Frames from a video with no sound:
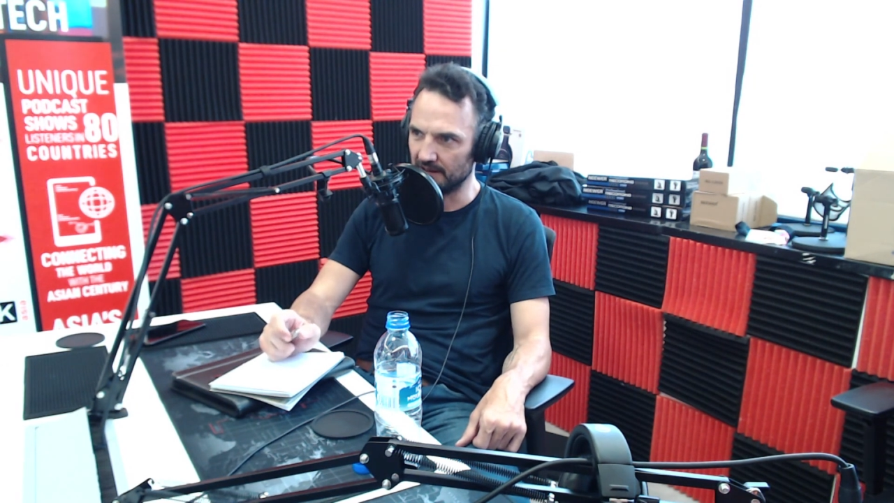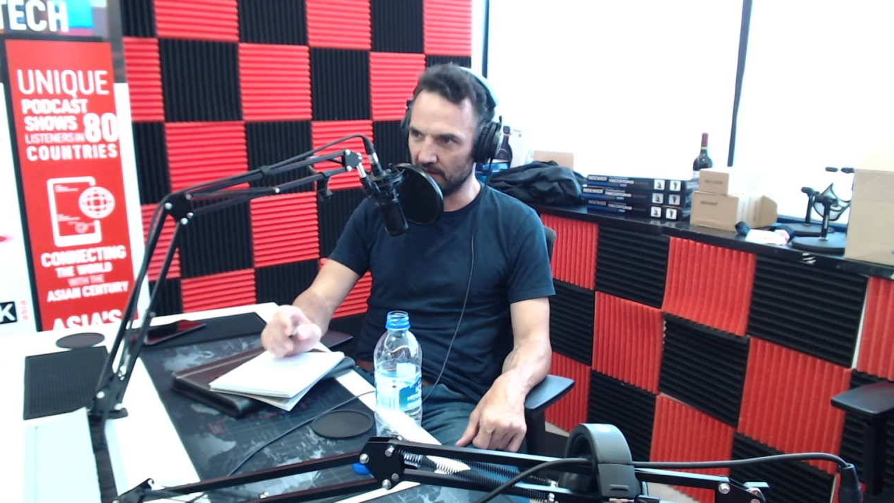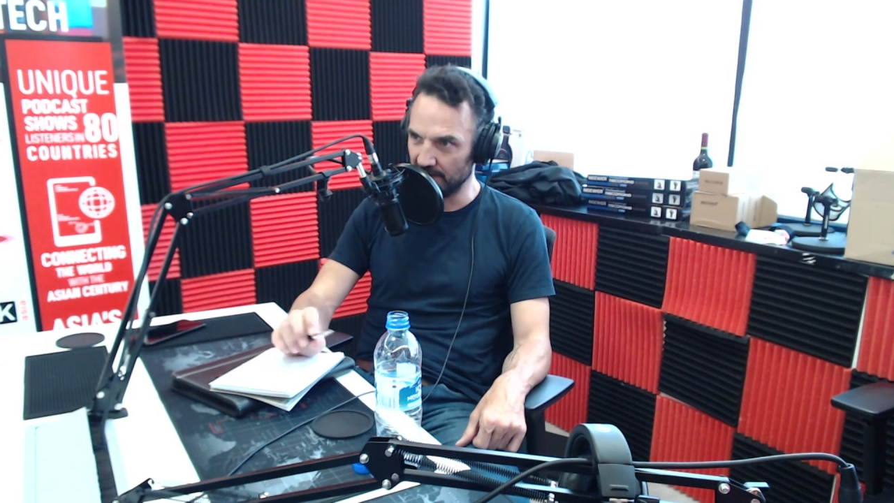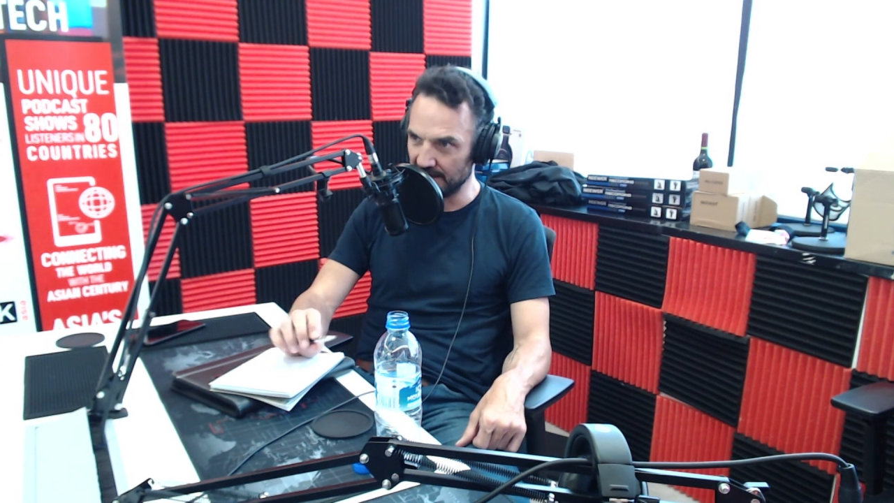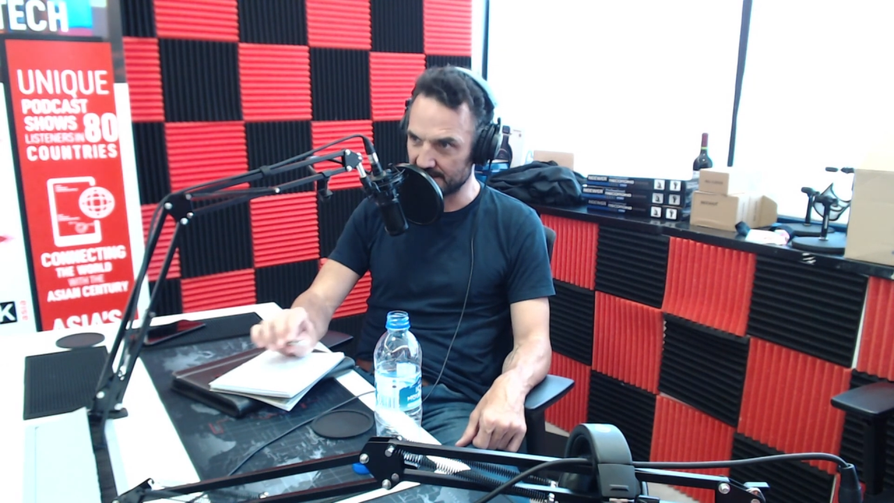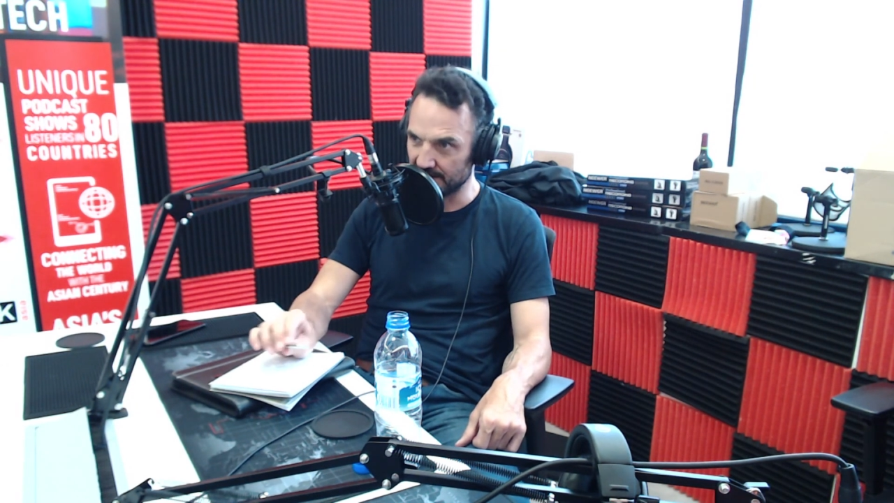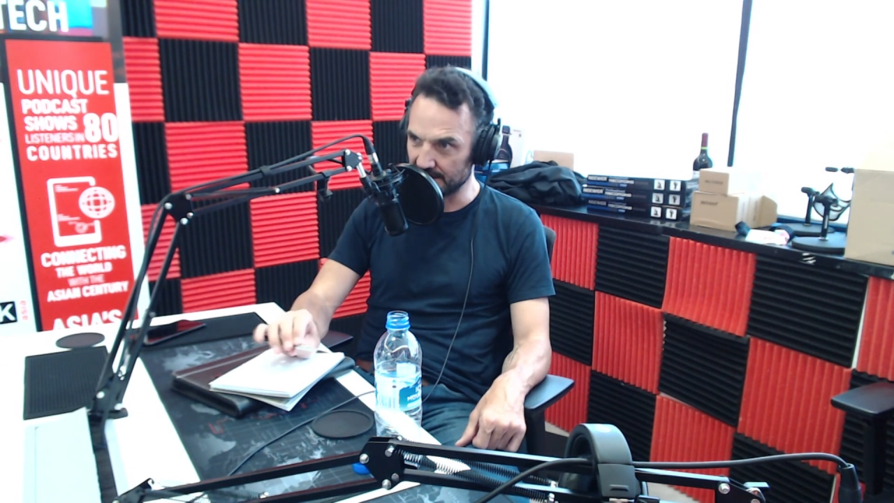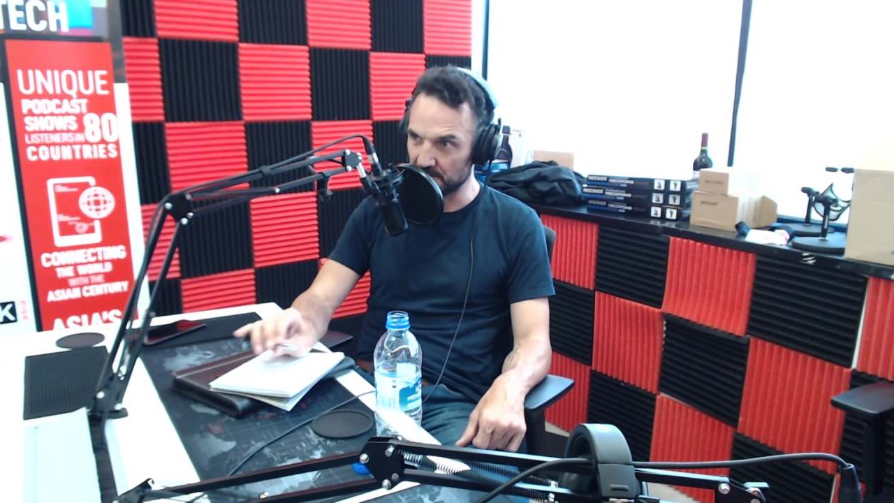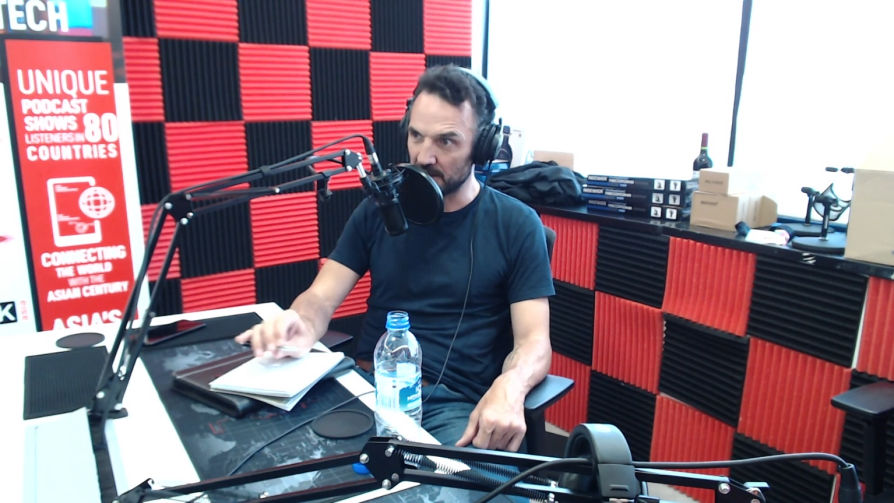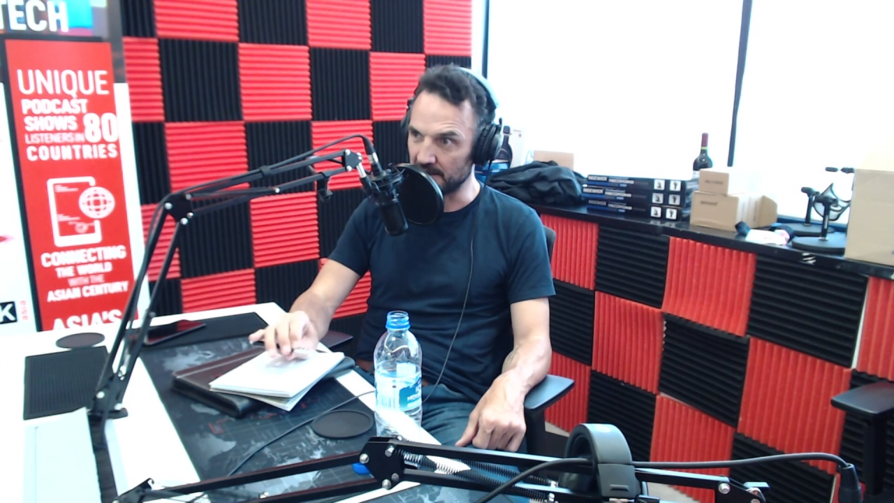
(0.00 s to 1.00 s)
of
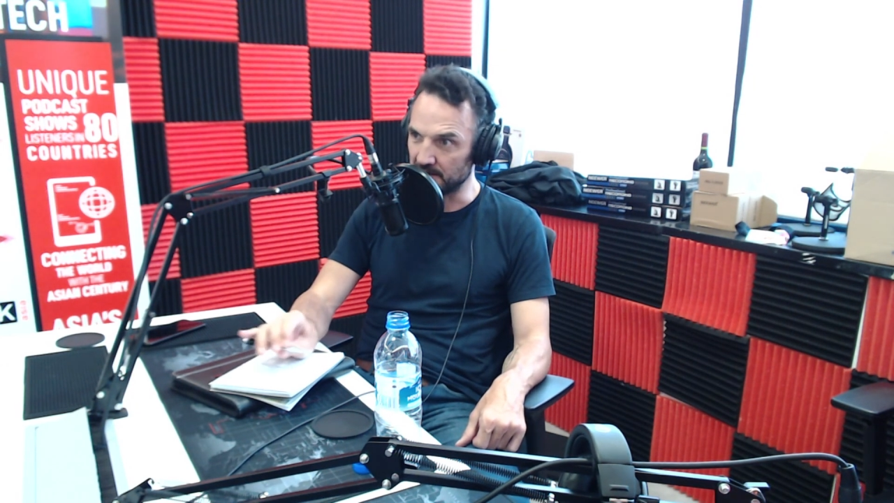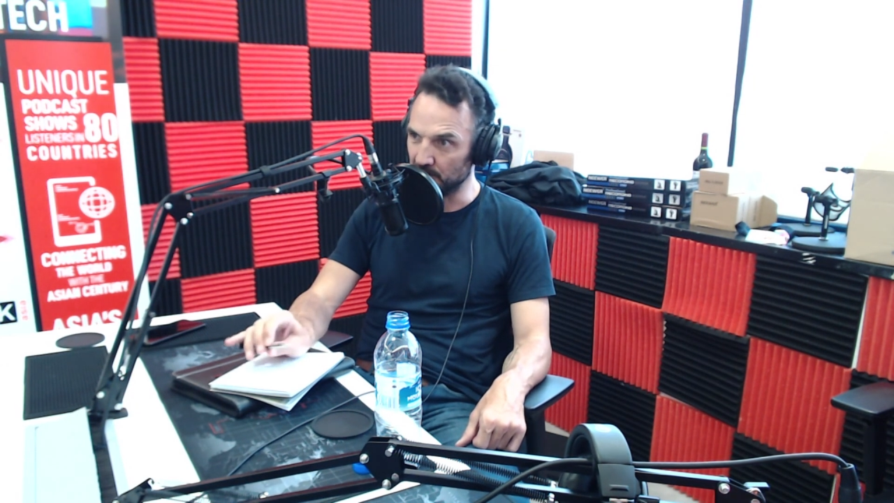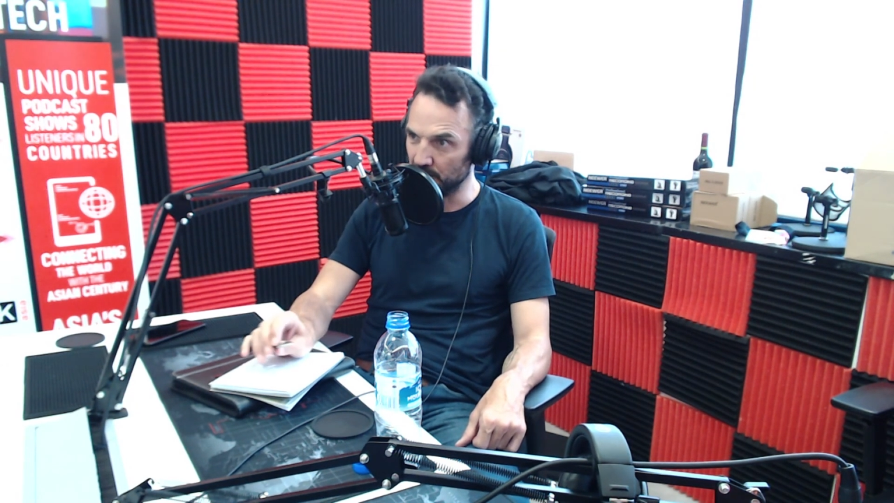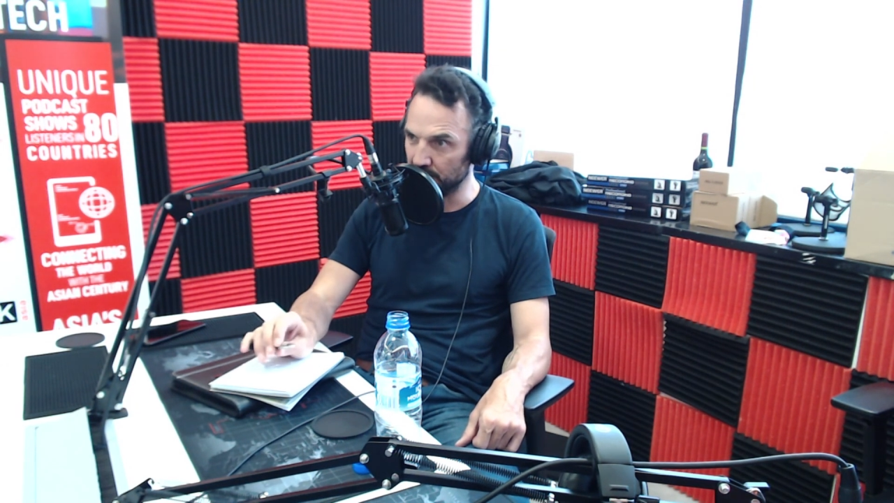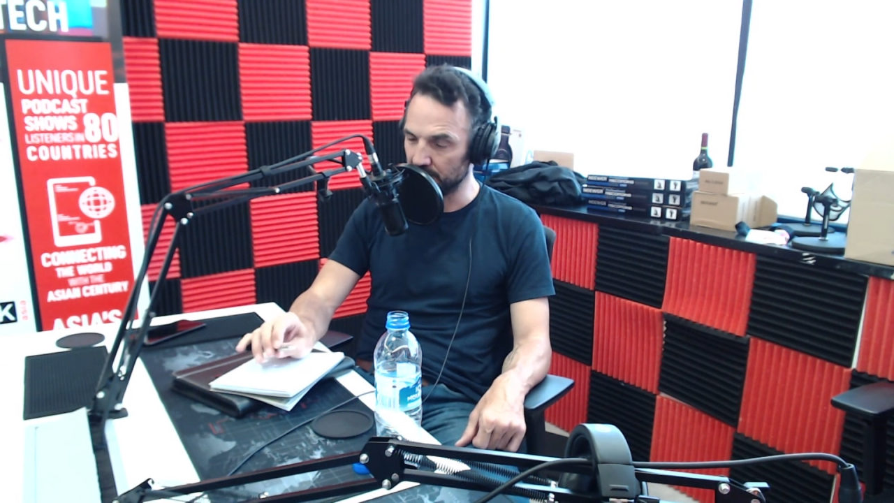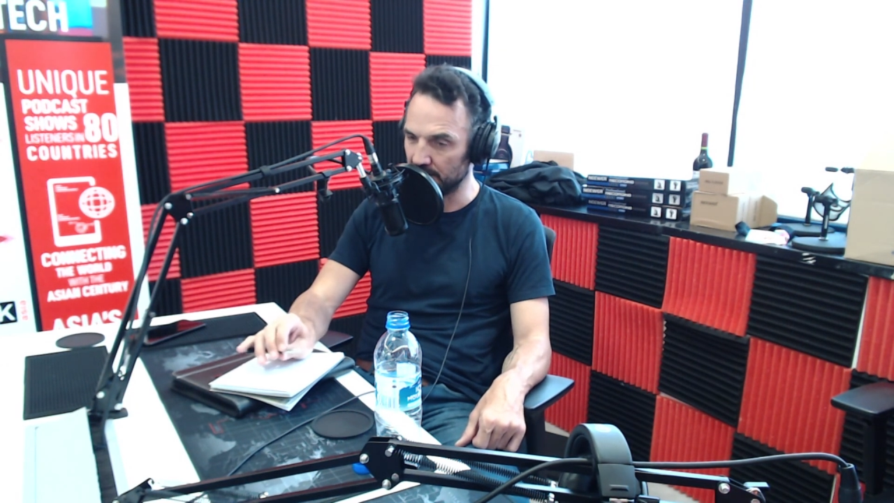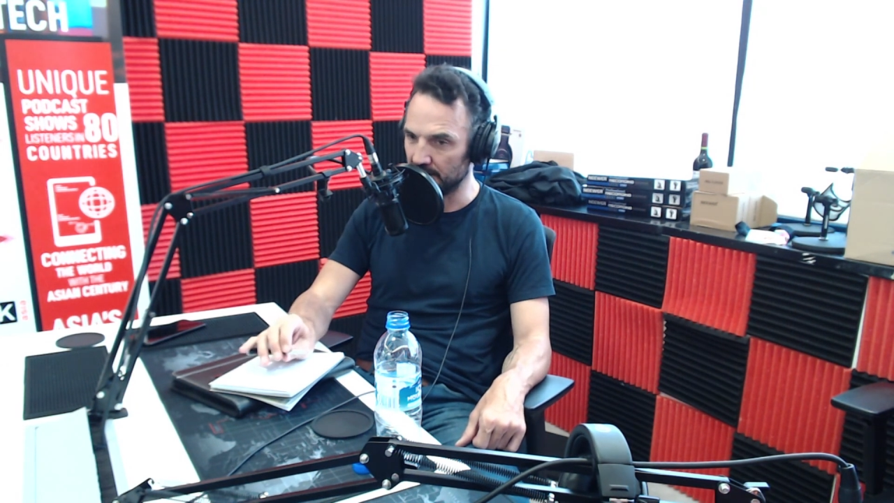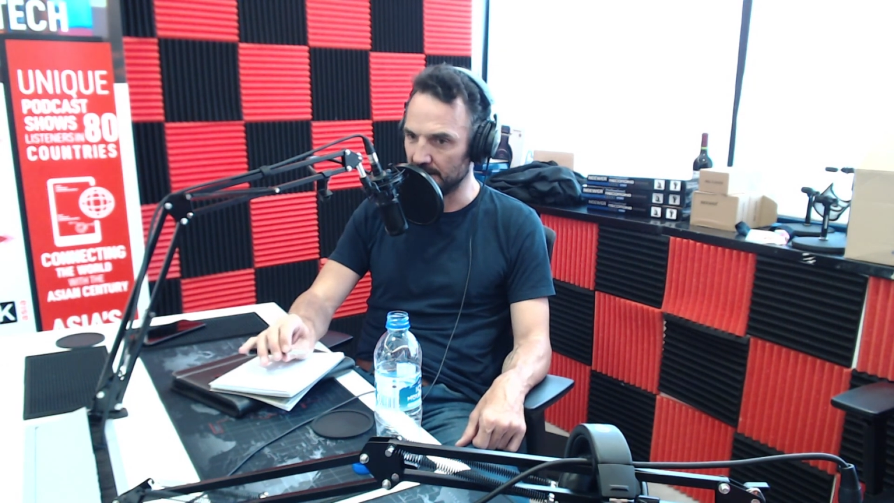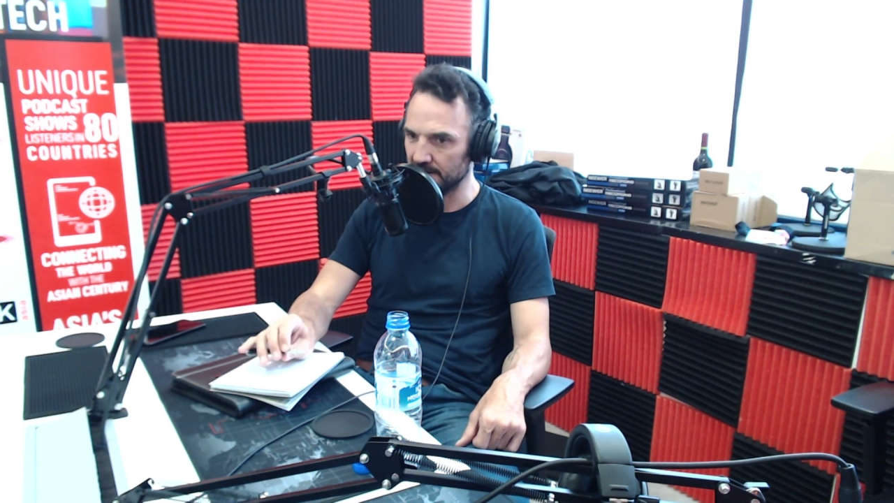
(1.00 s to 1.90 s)
insight to add to what you're doing there.